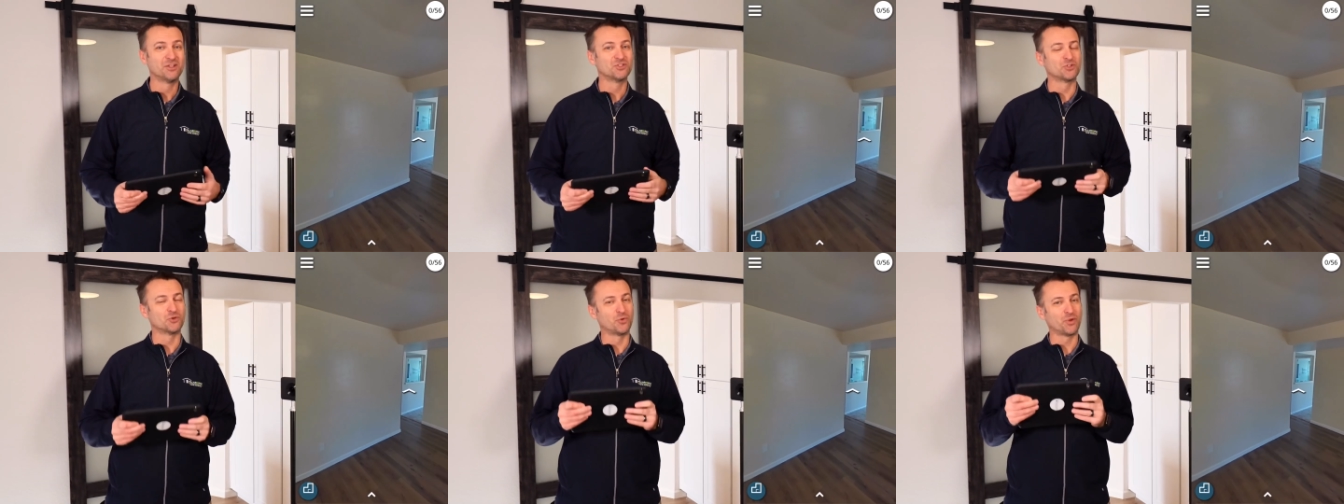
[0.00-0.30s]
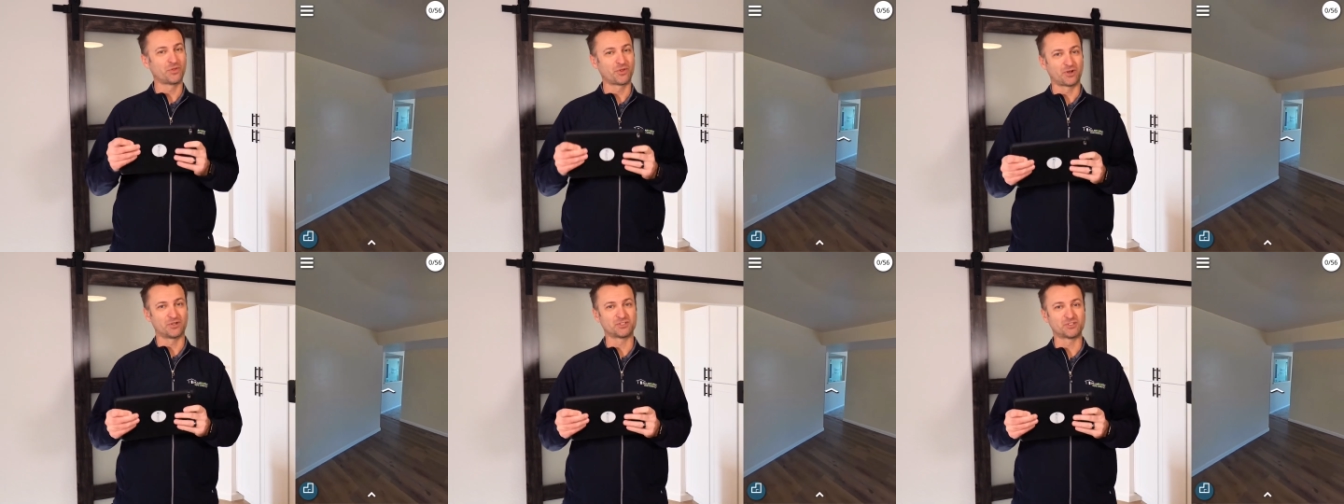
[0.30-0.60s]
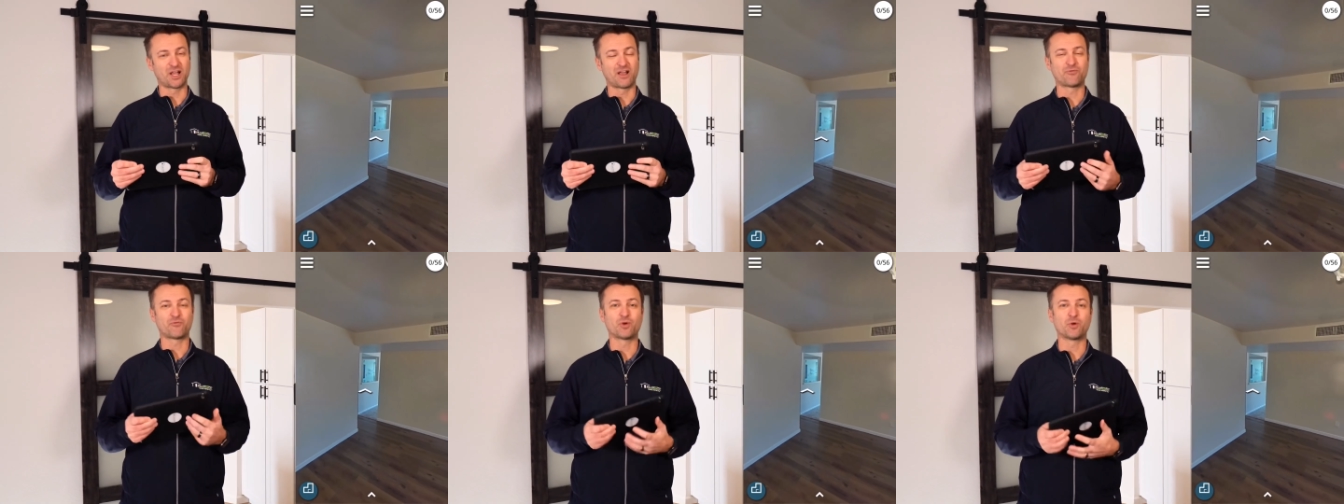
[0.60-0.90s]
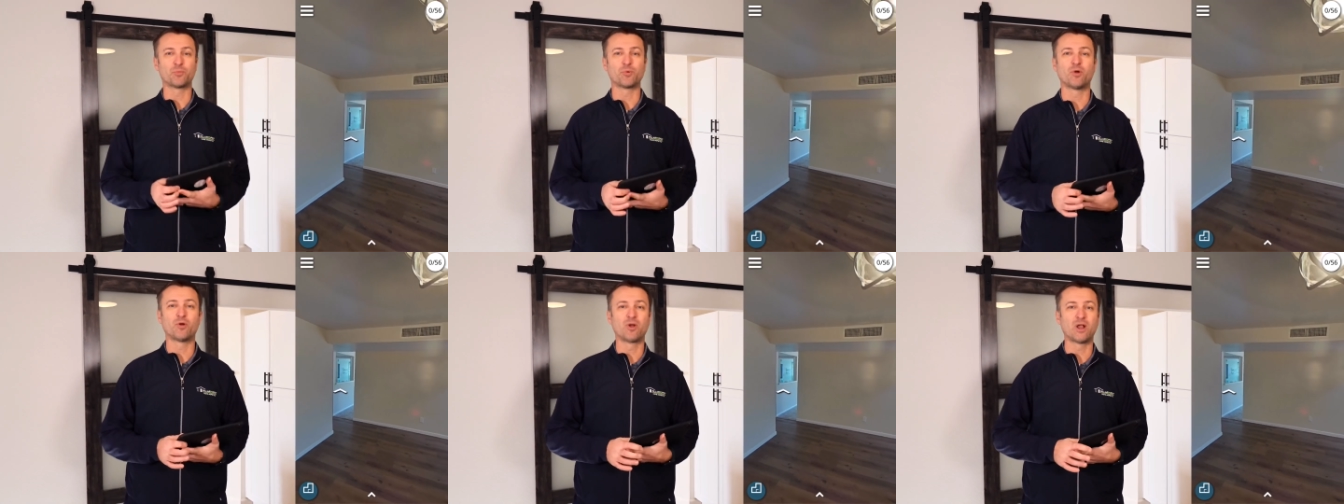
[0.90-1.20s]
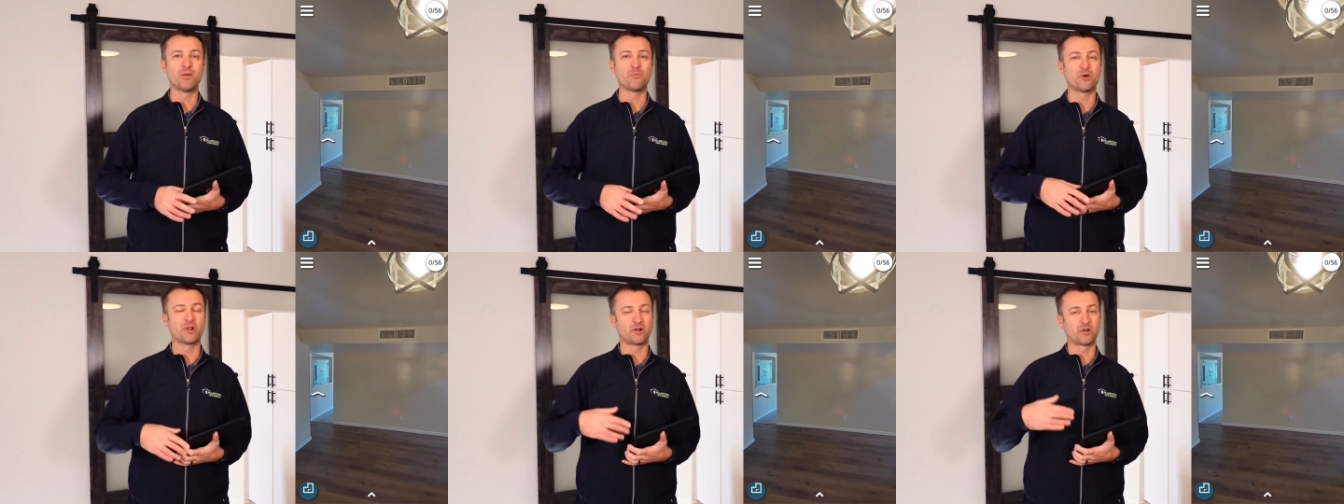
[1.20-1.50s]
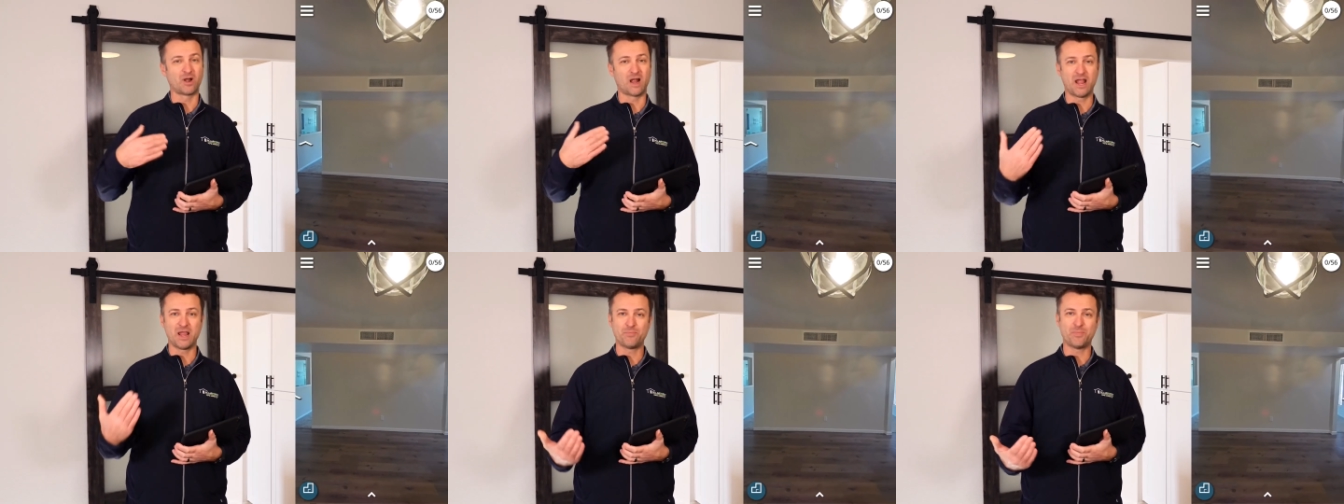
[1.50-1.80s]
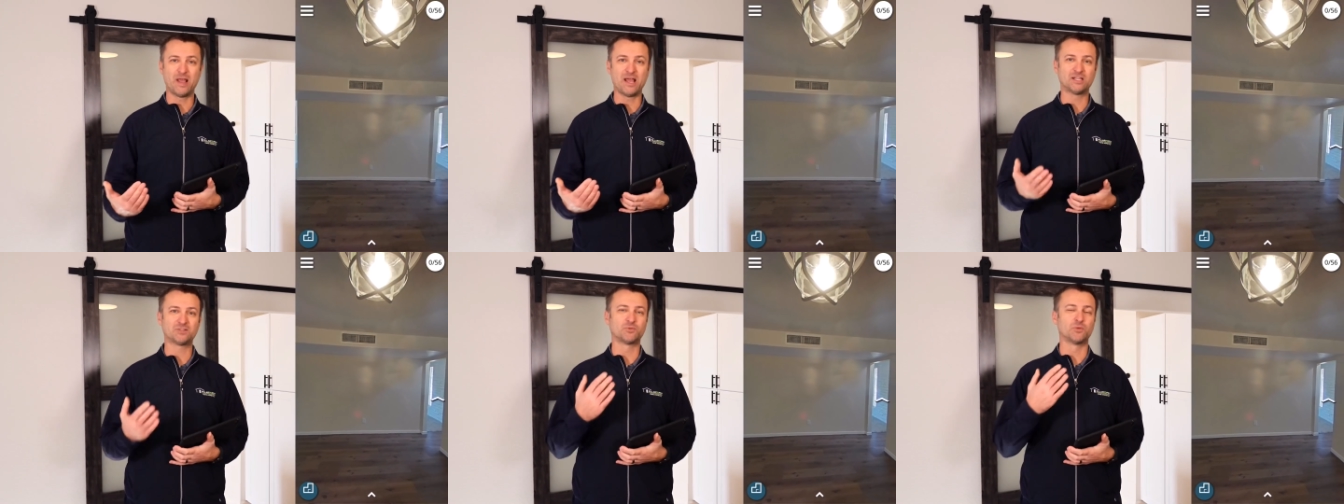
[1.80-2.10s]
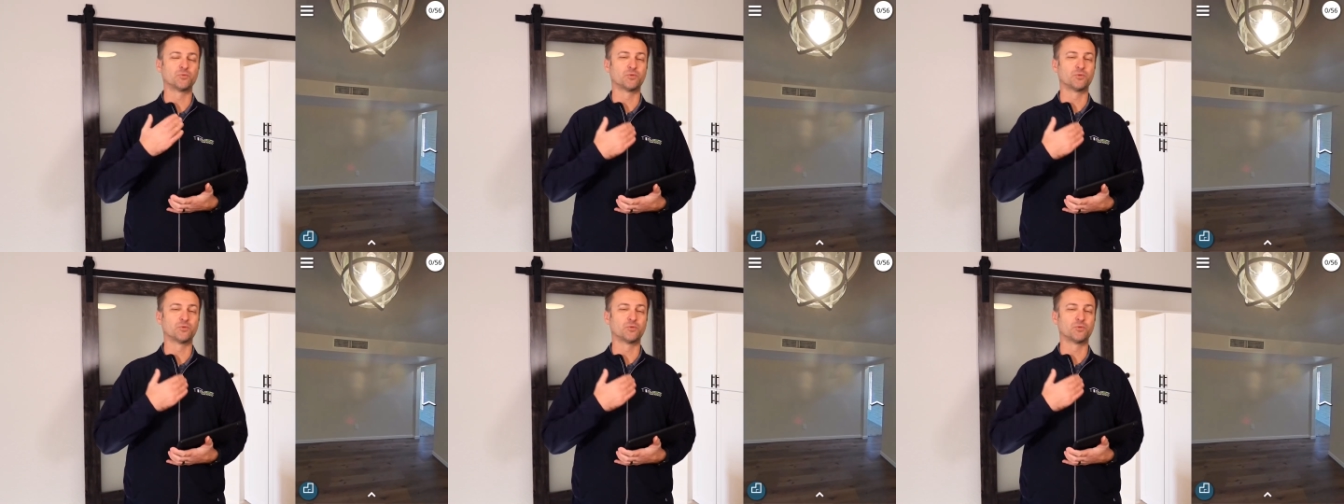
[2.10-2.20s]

So with our software program on our iPad,